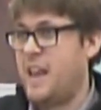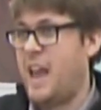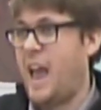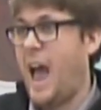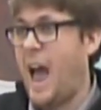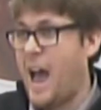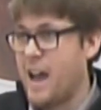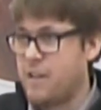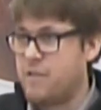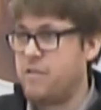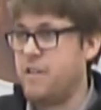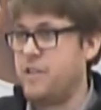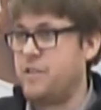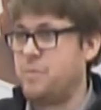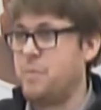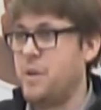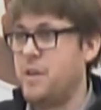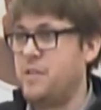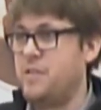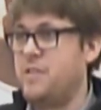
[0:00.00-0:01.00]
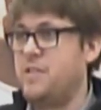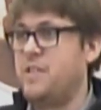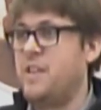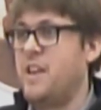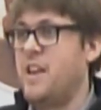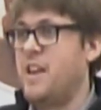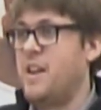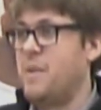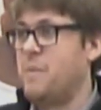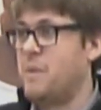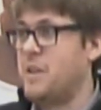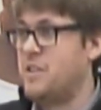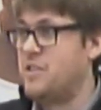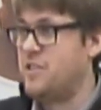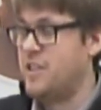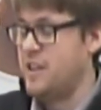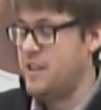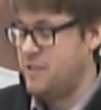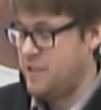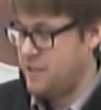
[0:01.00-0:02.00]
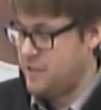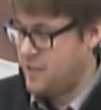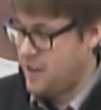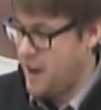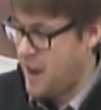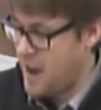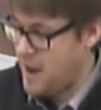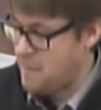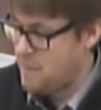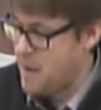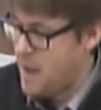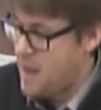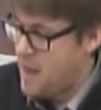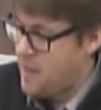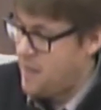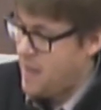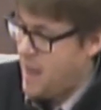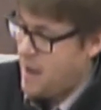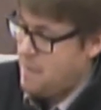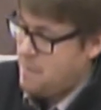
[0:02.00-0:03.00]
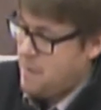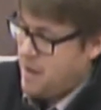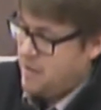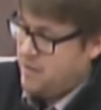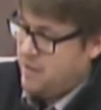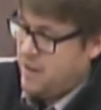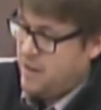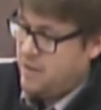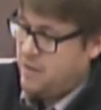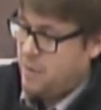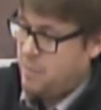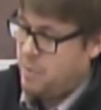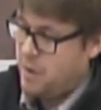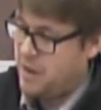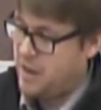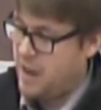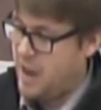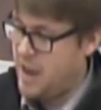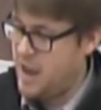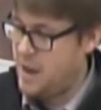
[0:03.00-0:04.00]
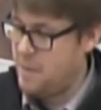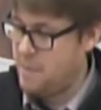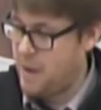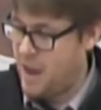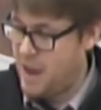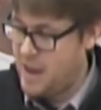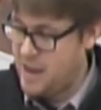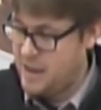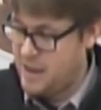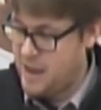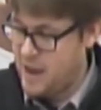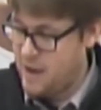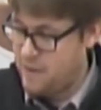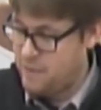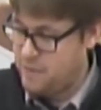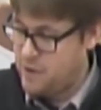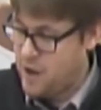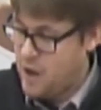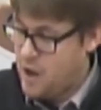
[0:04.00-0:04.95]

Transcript: At Christmas, when Jesus came, that message became a gift.